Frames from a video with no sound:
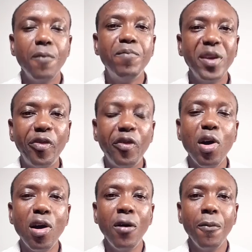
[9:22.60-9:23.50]

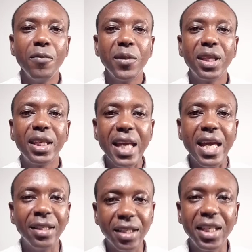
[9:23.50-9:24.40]
Before
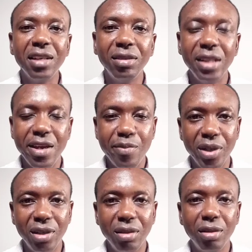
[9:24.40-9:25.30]
Cain killed
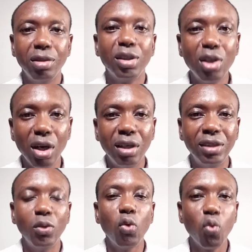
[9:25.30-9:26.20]
Abel,
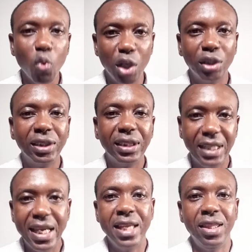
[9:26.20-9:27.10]
God warned
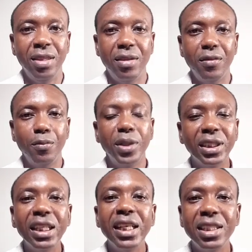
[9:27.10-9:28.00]
Cain,
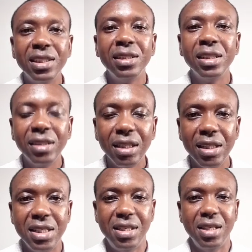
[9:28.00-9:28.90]
but he didn't
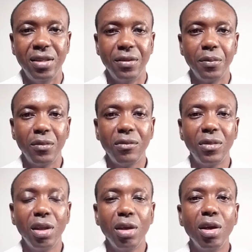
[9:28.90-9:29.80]
listen.
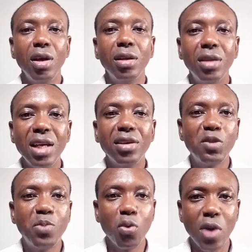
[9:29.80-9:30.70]
Let
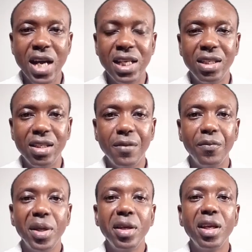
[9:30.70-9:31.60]
us be wise.
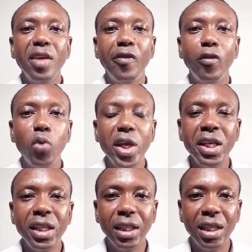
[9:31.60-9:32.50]
If
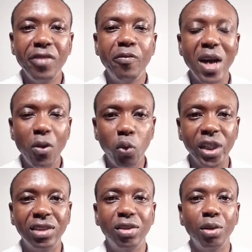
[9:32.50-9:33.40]
we live by
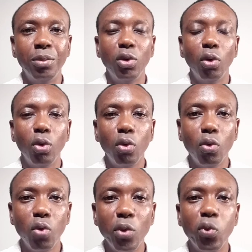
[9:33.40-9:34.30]
wisdom,
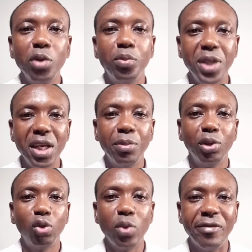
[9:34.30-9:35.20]
we will be able
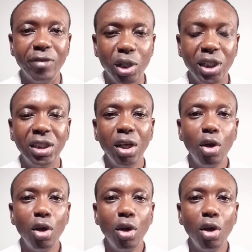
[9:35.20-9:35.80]
to avoid